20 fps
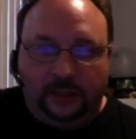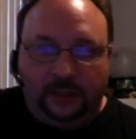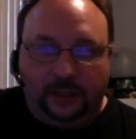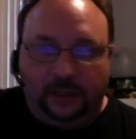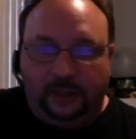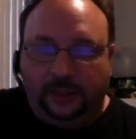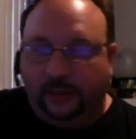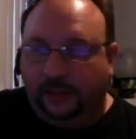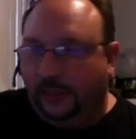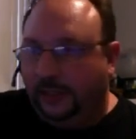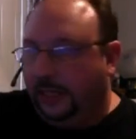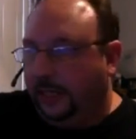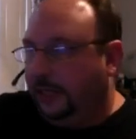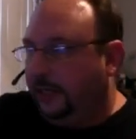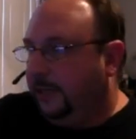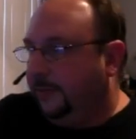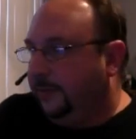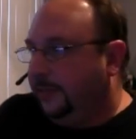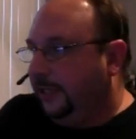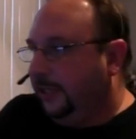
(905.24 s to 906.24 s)
Either
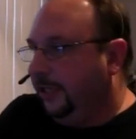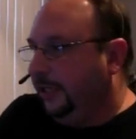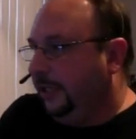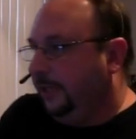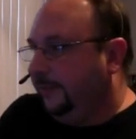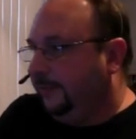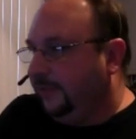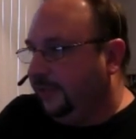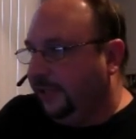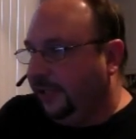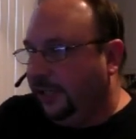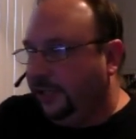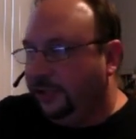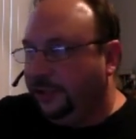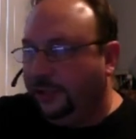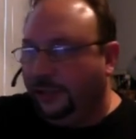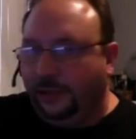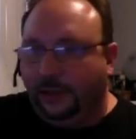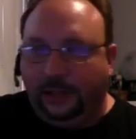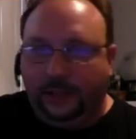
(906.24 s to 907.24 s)
.com or .net, I'm really not
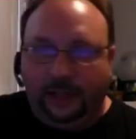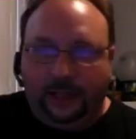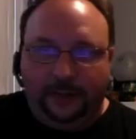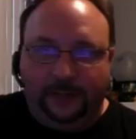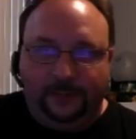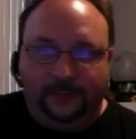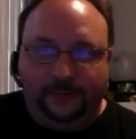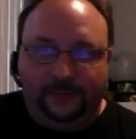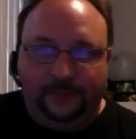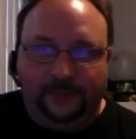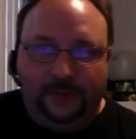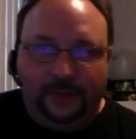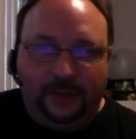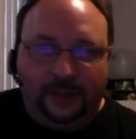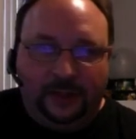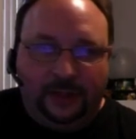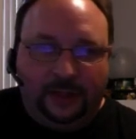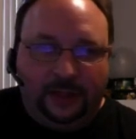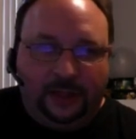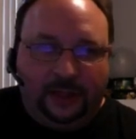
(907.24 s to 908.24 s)
sure.
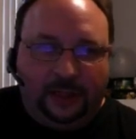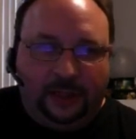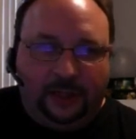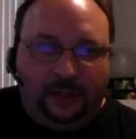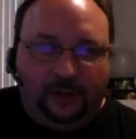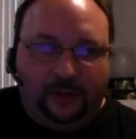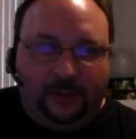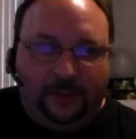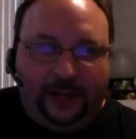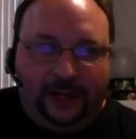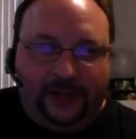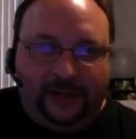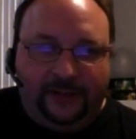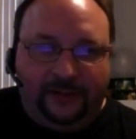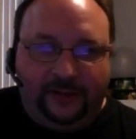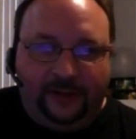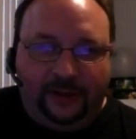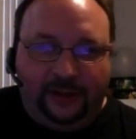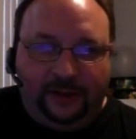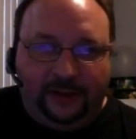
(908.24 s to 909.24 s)
I'll go back
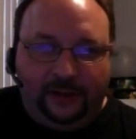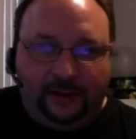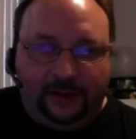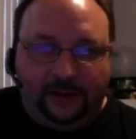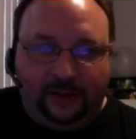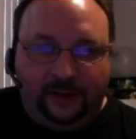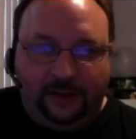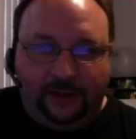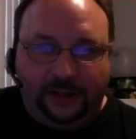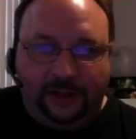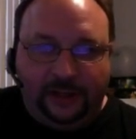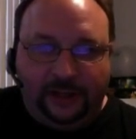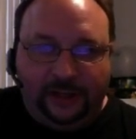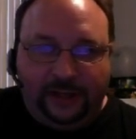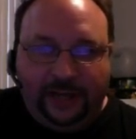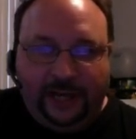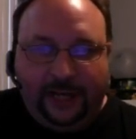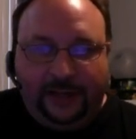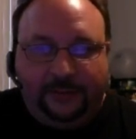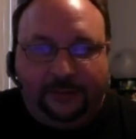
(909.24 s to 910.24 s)
and look into
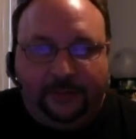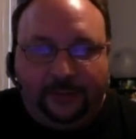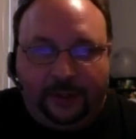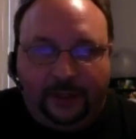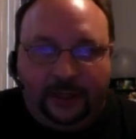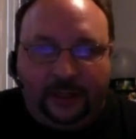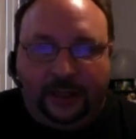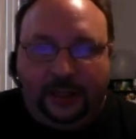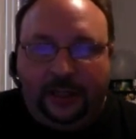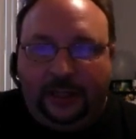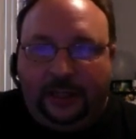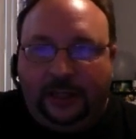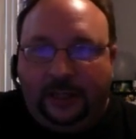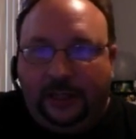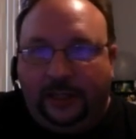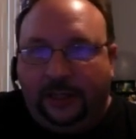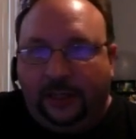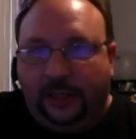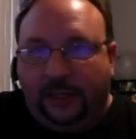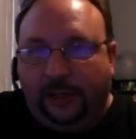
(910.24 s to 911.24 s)
that, but
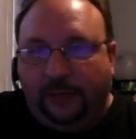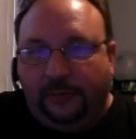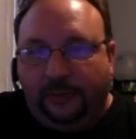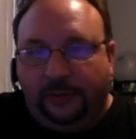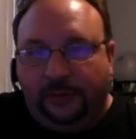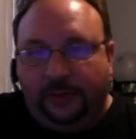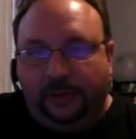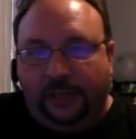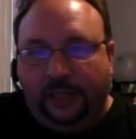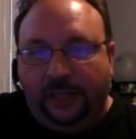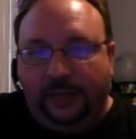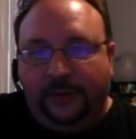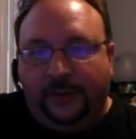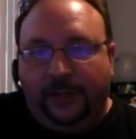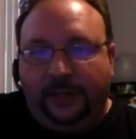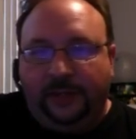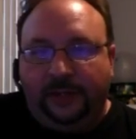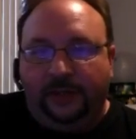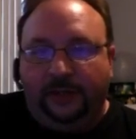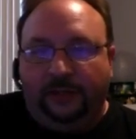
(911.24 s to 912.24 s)
They will
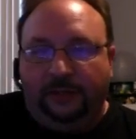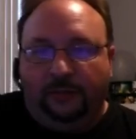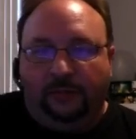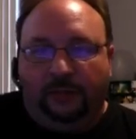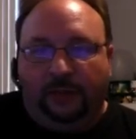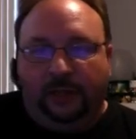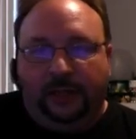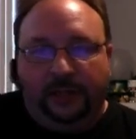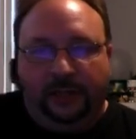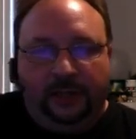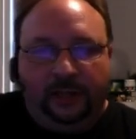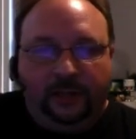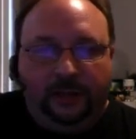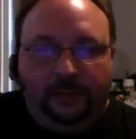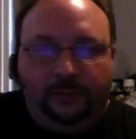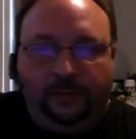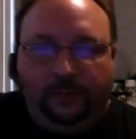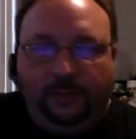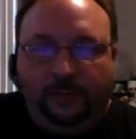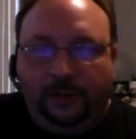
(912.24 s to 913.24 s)
email you one
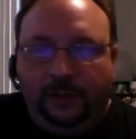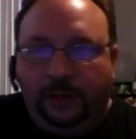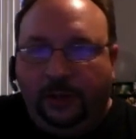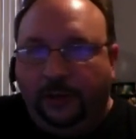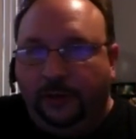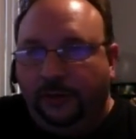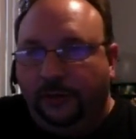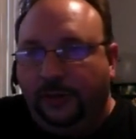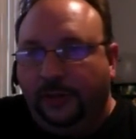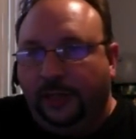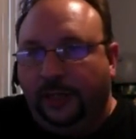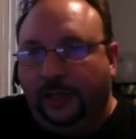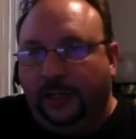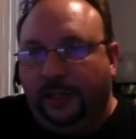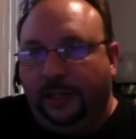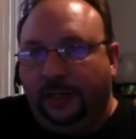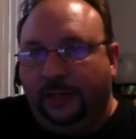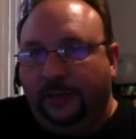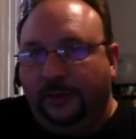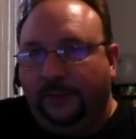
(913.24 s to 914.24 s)

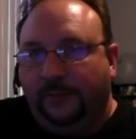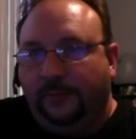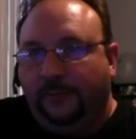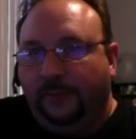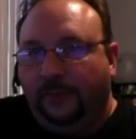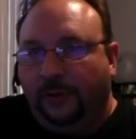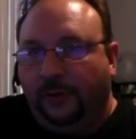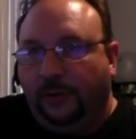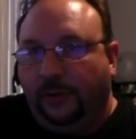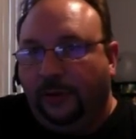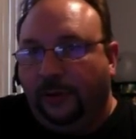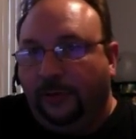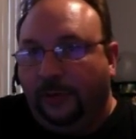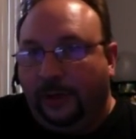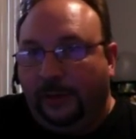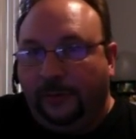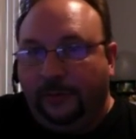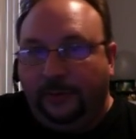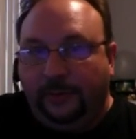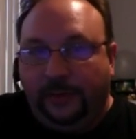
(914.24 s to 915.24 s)
coding
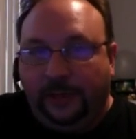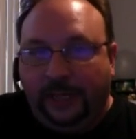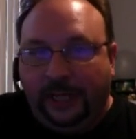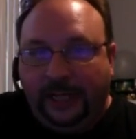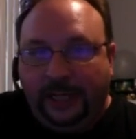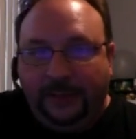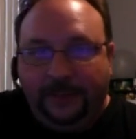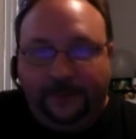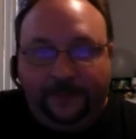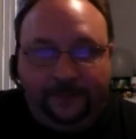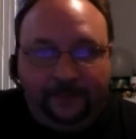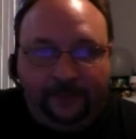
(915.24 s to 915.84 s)
problem per day.